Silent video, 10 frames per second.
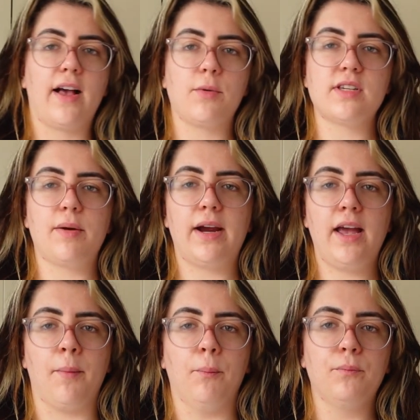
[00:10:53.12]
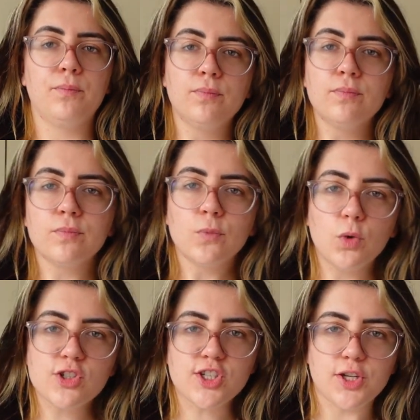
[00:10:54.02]
that was AYM.
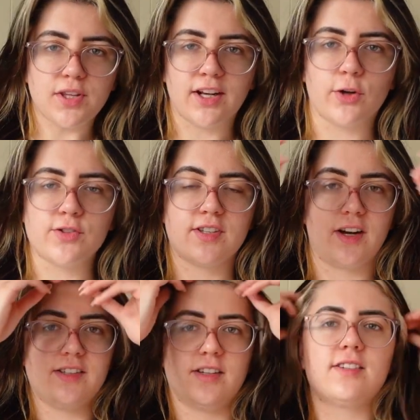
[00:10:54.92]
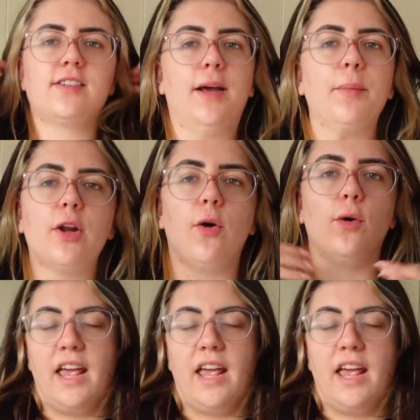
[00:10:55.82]
Which do you think looks the nicest? Let me know.